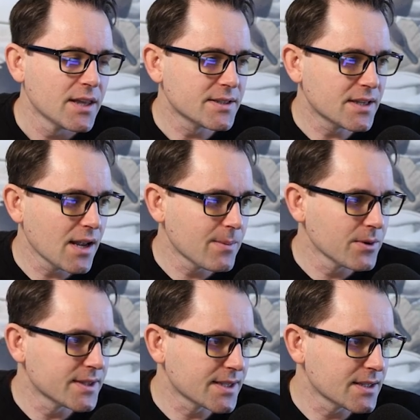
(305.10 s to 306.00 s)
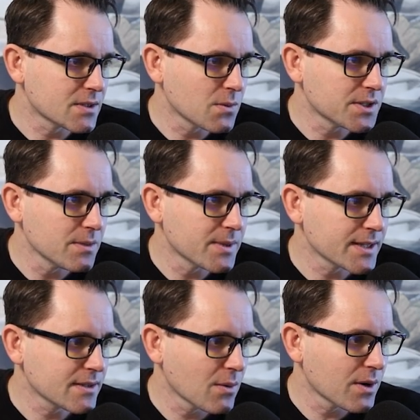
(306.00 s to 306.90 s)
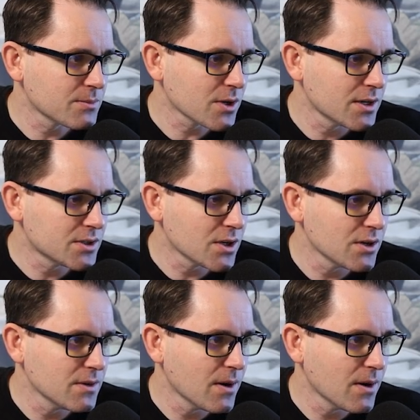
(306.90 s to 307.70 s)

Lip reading: This is a neighborhood that's getting squishy, but that's not what I'm trying to show you.